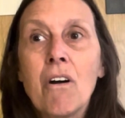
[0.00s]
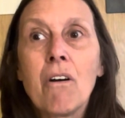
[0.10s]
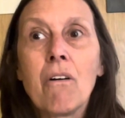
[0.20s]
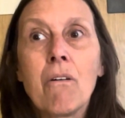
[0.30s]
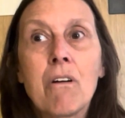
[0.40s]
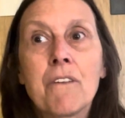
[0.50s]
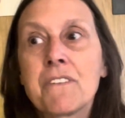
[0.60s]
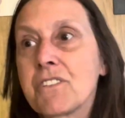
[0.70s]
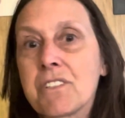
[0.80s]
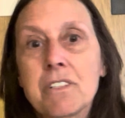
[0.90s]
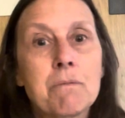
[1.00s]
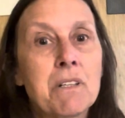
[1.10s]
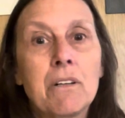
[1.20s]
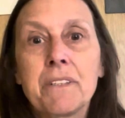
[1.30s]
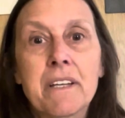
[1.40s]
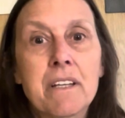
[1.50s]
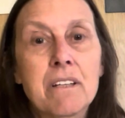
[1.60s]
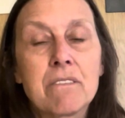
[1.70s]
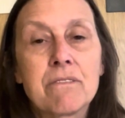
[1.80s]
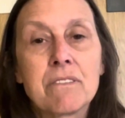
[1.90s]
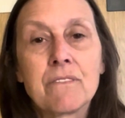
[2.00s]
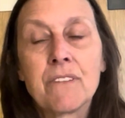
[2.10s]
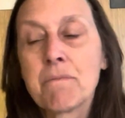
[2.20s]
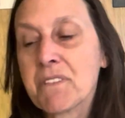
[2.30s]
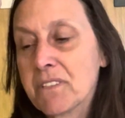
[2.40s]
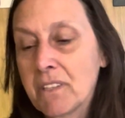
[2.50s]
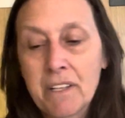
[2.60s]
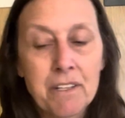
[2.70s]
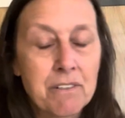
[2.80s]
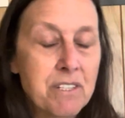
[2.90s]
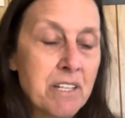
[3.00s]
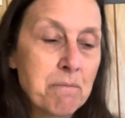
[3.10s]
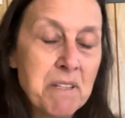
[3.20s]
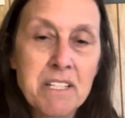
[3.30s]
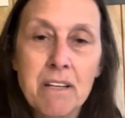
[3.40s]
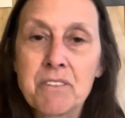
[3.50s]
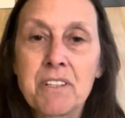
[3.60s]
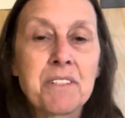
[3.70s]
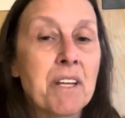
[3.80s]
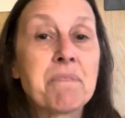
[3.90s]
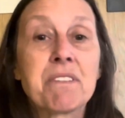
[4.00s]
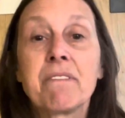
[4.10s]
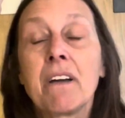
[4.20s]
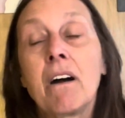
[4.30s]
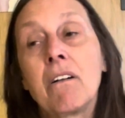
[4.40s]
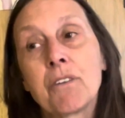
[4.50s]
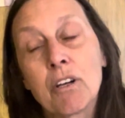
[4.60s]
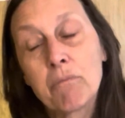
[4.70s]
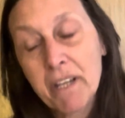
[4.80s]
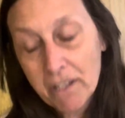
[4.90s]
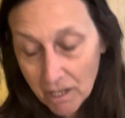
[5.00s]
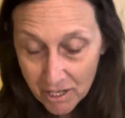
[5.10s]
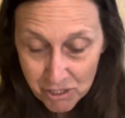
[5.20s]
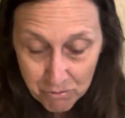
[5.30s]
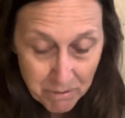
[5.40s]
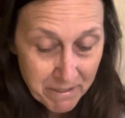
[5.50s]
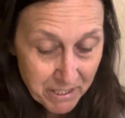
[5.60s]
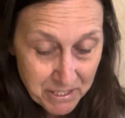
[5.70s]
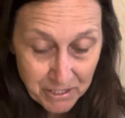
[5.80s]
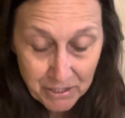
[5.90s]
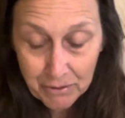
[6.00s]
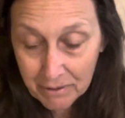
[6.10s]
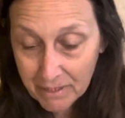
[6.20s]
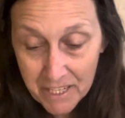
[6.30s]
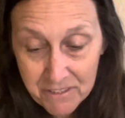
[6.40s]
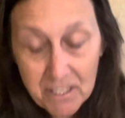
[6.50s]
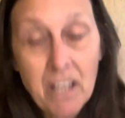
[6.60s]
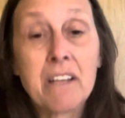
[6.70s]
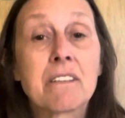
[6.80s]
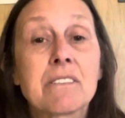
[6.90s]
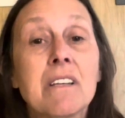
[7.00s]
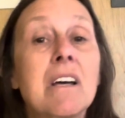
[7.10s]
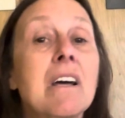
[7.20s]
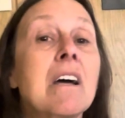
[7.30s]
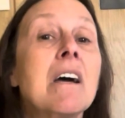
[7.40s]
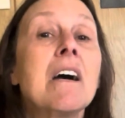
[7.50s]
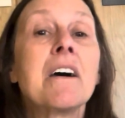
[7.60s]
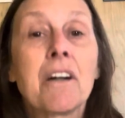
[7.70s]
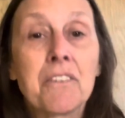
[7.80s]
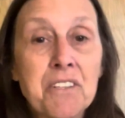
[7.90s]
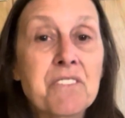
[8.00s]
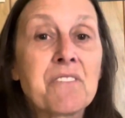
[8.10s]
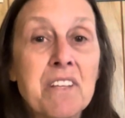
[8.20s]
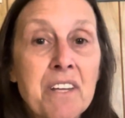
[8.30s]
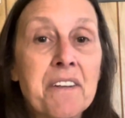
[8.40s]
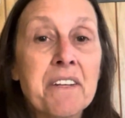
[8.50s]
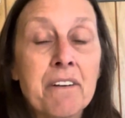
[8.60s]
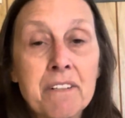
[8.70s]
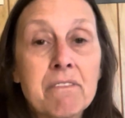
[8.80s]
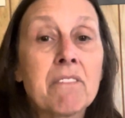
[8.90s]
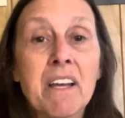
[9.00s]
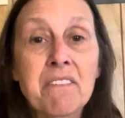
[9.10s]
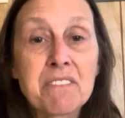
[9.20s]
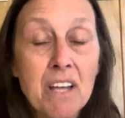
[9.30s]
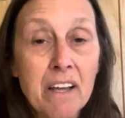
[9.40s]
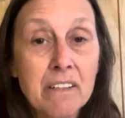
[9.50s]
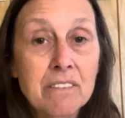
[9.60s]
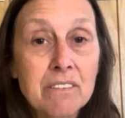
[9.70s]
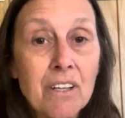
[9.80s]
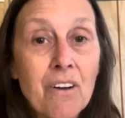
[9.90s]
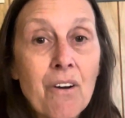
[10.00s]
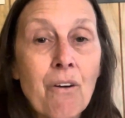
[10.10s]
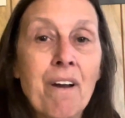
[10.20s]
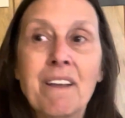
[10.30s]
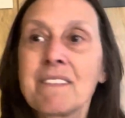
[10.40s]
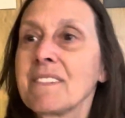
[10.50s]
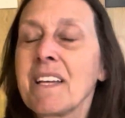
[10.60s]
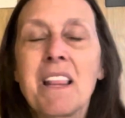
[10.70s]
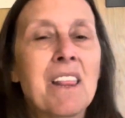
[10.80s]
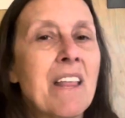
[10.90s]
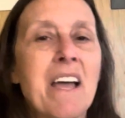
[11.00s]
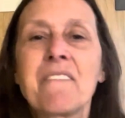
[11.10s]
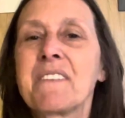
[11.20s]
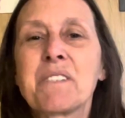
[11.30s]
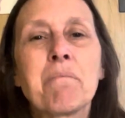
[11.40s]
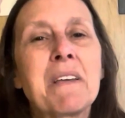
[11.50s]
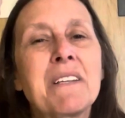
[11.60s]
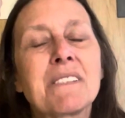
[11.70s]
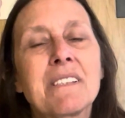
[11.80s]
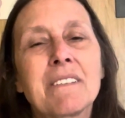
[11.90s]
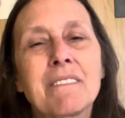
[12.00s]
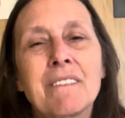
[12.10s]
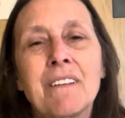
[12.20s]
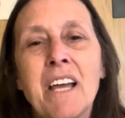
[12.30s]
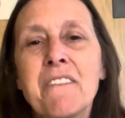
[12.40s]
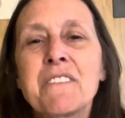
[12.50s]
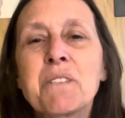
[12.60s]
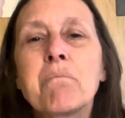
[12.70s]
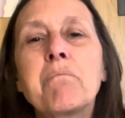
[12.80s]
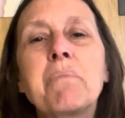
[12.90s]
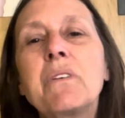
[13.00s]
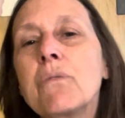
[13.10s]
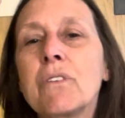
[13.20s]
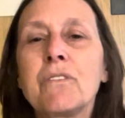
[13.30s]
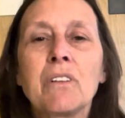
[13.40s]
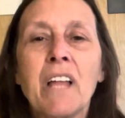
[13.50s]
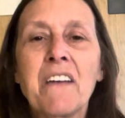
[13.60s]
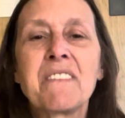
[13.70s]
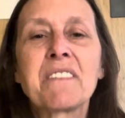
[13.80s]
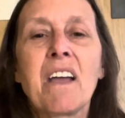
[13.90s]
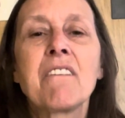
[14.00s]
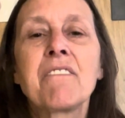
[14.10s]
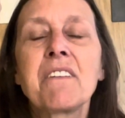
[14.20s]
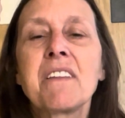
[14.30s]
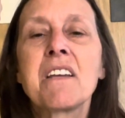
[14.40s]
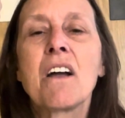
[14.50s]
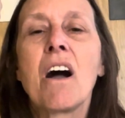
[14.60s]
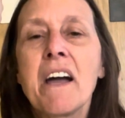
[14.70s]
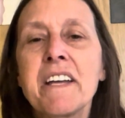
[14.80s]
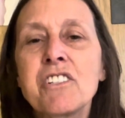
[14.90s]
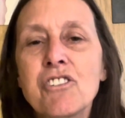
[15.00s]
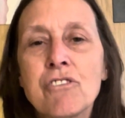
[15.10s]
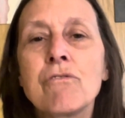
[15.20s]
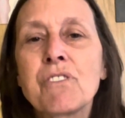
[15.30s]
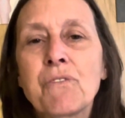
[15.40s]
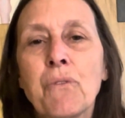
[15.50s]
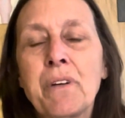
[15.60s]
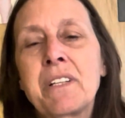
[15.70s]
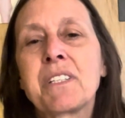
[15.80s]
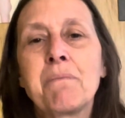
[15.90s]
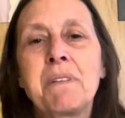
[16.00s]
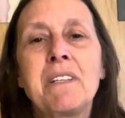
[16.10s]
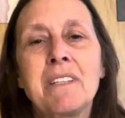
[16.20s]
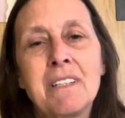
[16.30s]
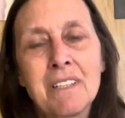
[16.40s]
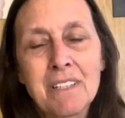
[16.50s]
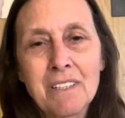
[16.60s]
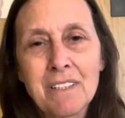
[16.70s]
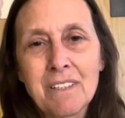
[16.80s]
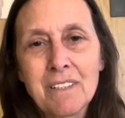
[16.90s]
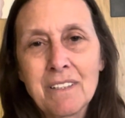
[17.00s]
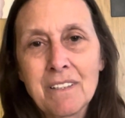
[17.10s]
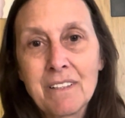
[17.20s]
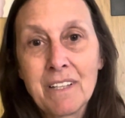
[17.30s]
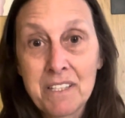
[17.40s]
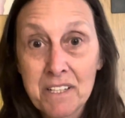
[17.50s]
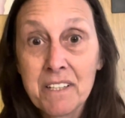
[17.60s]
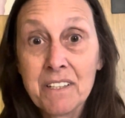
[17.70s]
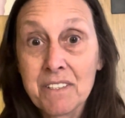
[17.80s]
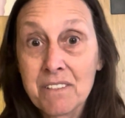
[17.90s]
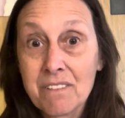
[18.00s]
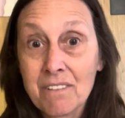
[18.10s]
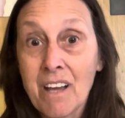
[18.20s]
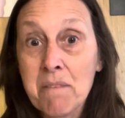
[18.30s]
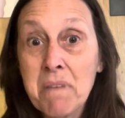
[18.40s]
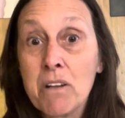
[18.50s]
or if it's just going to be all negative. If I'm just going to let it take me down to the depths of hell and, oh my gosh, what am I going to do? And life sucks. And I'll just feed that narrative of life sucks. Or I can say life is amazing. Life is beautiful. Life is everything I choose for it to be. And it is. I made